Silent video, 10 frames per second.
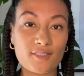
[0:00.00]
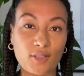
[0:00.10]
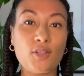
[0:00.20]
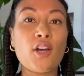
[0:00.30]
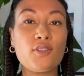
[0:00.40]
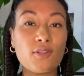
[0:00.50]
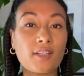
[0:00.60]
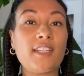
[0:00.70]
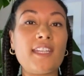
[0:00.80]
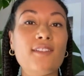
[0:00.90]
So you
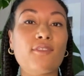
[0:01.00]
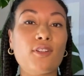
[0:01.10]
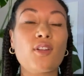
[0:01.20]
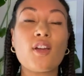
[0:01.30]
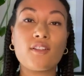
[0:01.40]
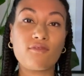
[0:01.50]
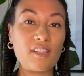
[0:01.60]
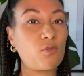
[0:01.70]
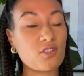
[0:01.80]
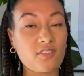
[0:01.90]
can even
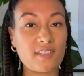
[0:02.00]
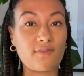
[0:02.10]
rewatch this